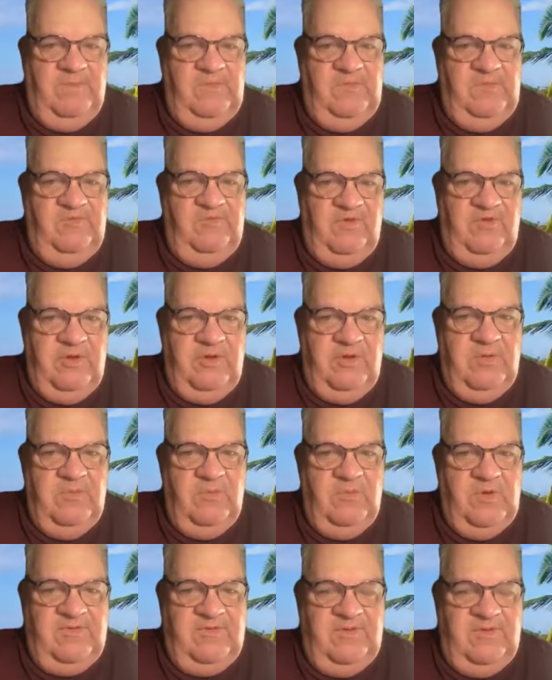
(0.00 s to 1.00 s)

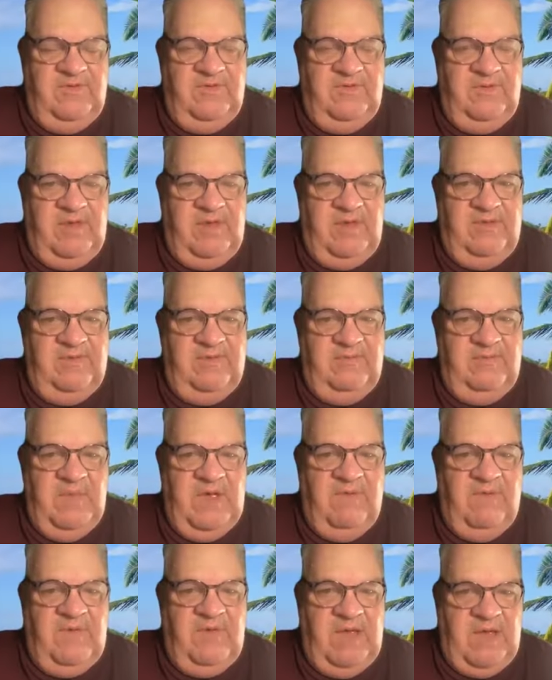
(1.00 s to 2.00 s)
June, which is his
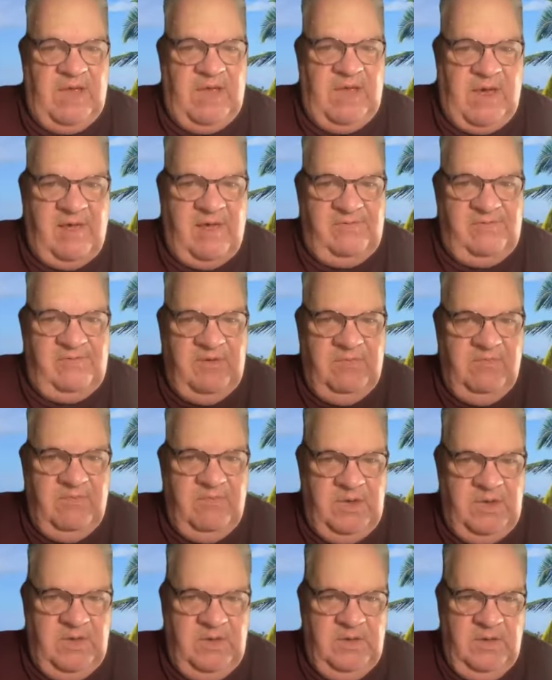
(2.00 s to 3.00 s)
mother, asked him,